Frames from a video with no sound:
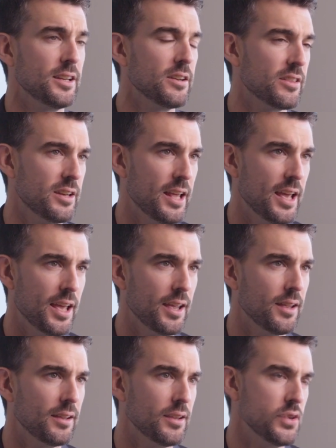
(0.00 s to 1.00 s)
end of the
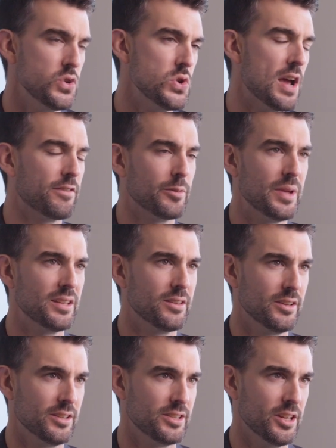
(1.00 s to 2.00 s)
day, you have to make the
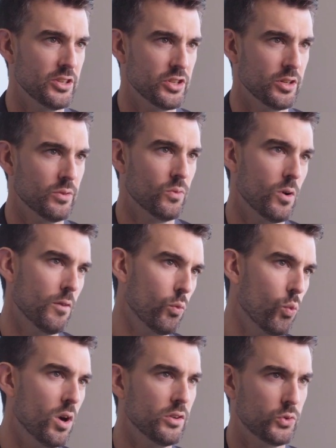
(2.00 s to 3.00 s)
decision of
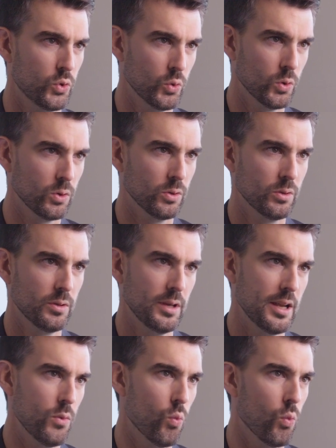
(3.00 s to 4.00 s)
what tool and